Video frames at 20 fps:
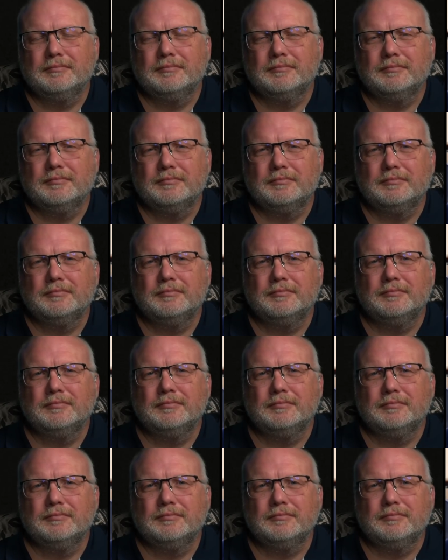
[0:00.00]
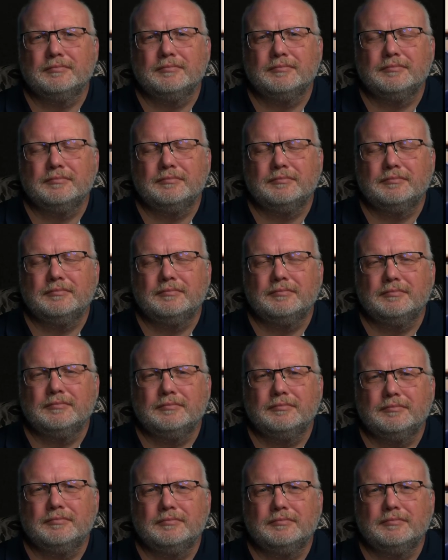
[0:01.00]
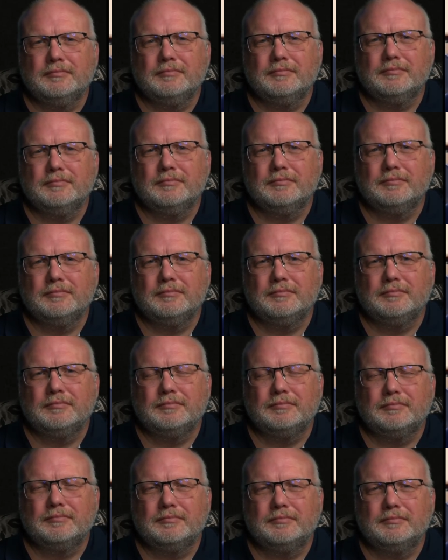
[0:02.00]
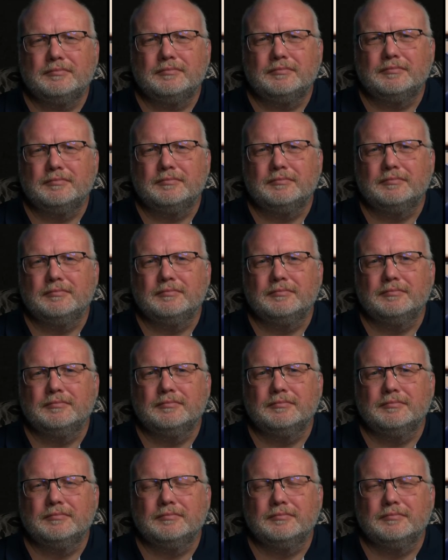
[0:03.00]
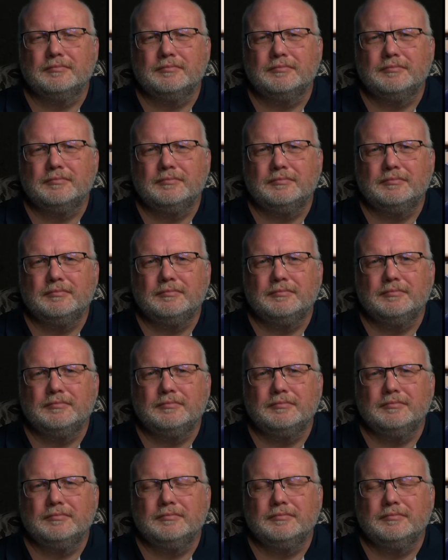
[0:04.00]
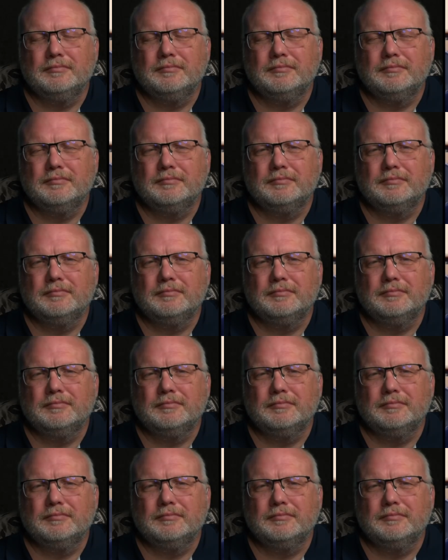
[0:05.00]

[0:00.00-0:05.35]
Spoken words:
This person isn't speaking.